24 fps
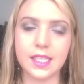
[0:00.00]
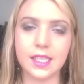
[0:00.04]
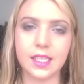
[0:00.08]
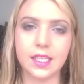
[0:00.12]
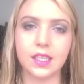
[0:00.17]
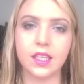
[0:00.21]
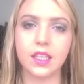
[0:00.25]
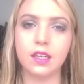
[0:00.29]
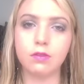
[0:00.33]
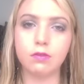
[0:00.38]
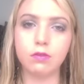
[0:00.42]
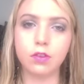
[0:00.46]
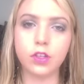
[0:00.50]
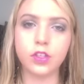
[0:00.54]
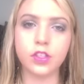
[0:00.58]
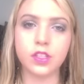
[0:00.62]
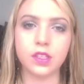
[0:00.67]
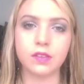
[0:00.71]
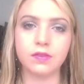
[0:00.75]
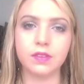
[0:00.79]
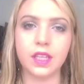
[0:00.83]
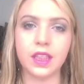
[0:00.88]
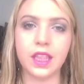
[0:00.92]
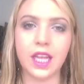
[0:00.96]
the roots
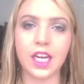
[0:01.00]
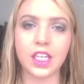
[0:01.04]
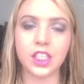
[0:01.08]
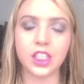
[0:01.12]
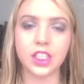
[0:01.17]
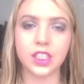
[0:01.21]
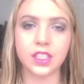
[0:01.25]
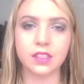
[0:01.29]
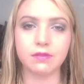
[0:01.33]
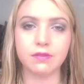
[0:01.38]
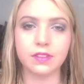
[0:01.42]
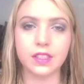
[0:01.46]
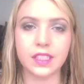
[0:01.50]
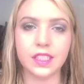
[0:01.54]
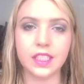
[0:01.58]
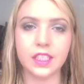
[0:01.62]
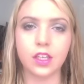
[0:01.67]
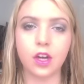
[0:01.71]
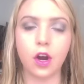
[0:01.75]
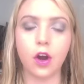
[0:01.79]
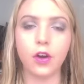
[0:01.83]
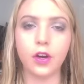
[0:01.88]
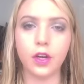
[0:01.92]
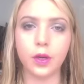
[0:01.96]
of the lashes and really
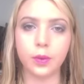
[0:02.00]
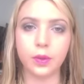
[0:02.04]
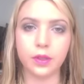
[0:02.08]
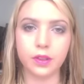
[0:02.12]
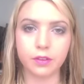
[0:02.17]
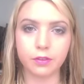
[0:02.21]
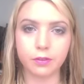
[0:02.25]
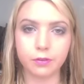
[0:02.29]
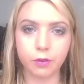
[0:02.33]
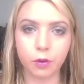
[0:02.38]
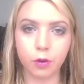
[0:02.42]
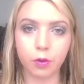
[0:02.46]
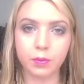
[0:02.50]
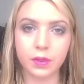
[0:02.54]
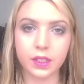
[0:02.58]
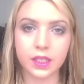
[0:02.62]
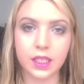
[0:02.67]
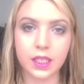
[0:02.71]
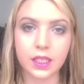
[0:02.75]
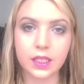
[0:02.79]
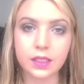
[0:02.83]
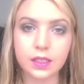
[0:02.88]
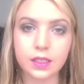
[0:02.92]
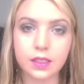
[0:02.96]
coat it with the
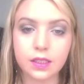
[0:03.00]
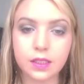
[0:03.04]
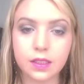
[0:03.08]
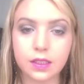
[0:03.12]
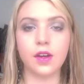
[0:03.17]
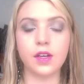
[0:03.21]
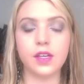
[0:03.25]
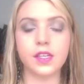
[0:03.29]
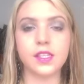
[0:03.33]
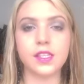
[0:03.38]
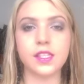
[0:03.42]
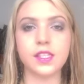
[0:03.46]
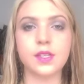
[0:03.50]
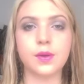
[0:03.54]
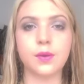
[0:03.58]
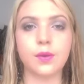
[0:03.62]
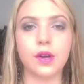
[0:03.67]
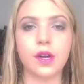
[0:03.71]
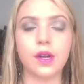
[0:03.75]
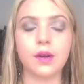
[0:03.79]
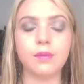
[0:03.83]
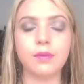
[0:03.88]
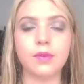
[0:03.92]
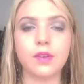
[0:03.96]
formula. So
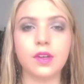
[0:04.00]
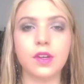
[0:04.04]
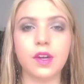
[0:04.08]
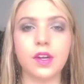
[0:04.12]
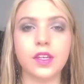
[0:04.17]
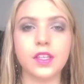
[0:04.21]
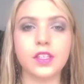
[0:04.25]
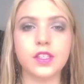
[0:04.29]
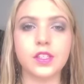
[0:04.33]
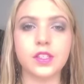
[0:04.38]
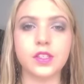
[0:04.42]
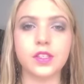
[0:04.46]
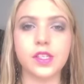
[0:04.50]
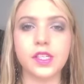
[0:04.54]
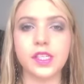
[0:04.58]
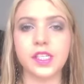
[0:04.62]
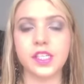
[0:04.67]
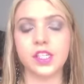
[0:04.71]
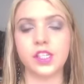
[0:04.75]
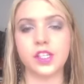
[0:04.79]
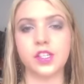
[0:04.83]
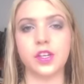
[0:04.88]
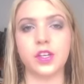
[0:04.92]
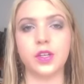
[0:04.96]
what I'm going to do
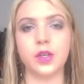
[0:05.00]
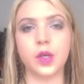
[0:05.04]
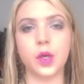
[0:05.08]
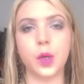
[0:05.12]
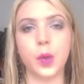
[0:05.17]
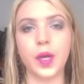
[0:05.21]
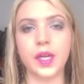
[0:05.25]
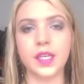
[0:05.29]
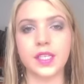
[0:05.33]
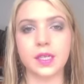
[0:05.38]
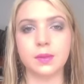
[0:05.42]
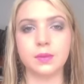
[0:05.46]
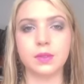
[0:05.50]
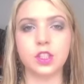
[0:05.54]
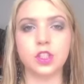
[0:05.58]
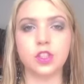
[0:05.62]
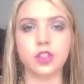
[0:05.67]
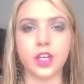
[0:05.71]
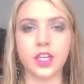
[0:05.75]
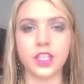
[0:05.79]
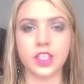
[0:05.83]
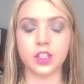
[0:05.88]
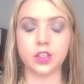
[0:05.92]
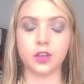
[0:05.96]
is show you a quick
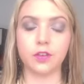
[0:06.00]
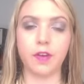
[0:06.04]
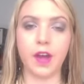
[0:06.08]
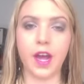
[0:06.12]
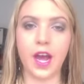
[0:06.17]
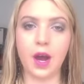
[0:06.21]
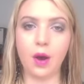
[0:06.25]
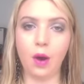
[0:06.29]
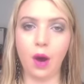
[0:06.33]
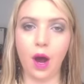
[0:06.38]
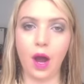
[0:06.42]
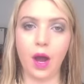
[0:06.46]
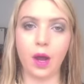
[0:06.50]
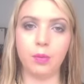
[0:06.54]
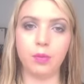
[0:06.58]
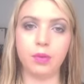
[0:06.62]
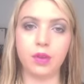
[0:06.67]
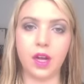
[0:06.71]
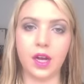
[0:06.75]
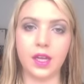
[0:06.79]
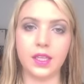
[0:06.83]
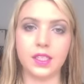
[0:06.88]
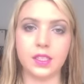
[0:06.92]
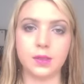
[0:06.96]
demonstration of how I
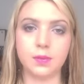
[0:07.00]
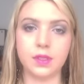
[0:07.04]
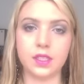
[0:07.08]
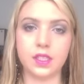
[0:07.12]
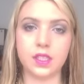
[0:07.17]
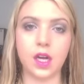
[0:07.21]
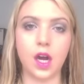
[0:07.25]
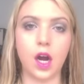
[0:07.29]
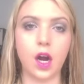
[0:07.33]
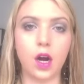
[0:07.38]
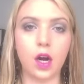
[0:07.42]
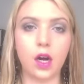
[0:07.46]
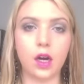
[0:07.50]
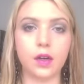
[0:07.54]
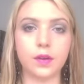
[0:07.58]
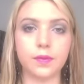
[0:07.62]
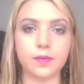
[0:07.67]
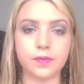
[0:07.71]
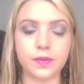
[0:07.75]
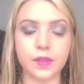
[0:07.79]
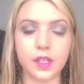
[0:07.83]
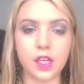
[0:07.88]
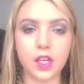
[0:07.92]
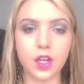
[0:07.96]
apply this mascara.
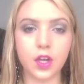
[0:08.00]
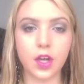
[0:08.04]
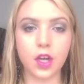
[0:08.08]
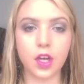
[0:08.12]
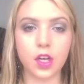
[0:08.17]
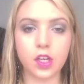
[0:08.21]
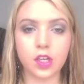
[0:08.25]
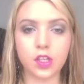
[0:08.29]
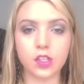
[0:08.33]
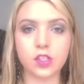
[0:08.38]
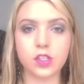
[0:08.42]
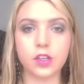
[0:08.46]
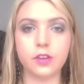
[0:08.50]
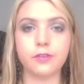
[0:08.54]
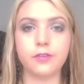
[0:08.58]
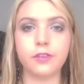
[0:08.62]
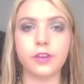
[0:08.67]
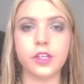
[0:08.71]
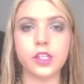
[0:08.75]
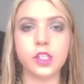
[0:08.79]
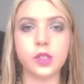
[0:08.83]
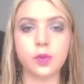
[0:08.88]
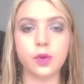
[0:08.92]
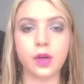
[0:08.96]
So
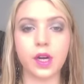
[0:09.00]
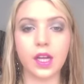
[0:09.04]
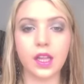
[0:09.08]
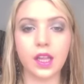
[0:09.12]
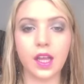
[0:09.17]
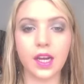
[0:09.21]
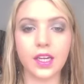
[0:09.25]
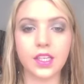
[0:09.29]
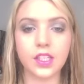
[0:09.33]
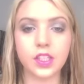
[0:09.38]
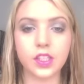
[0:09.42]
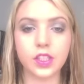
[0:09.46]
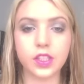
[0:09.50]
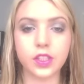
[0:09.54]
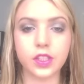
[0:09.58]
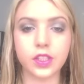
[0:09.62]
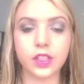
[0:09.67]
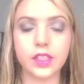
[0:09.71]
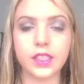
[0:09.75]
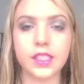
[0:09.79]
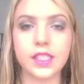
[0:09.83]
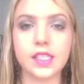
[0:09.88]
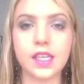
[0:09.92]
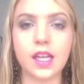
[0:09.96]
first, what I like to do
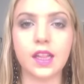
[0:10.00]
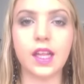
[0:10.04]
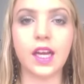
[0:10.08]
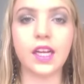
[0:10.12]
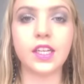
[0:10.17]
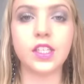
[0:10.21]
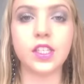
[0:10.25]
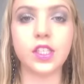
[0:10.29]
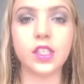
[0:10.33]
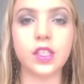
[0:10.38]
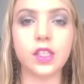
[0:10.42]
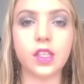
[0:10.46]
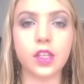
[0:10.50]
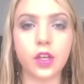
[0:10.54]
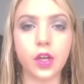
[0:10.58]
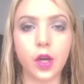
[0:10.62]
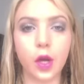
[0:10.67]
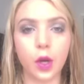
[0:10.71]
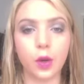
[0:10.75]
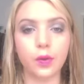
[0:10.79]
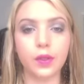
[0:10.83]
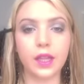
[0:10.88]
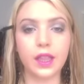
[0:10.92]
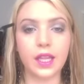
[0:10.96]
is I like to
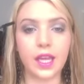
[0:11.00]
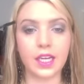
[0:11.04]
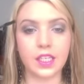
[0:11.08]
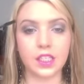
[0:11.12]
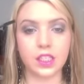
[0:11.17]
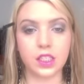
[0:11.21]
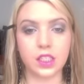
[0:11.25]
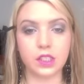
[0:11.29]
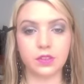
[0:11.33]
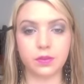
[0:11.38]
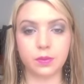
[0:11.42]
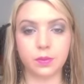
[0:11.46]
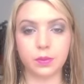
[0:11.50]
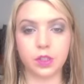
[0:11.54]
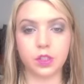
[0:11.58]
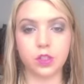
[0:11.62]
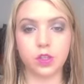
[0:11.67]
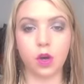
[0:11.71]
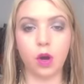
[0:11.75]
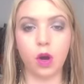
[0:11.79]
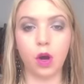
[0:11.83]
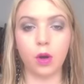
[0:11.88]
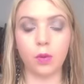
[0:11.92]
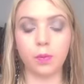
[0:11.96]
curl the lashes from the
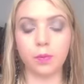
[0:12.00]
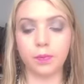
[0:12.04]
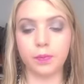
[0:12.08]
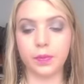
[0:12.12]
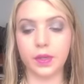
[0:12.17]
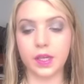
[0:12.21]
top.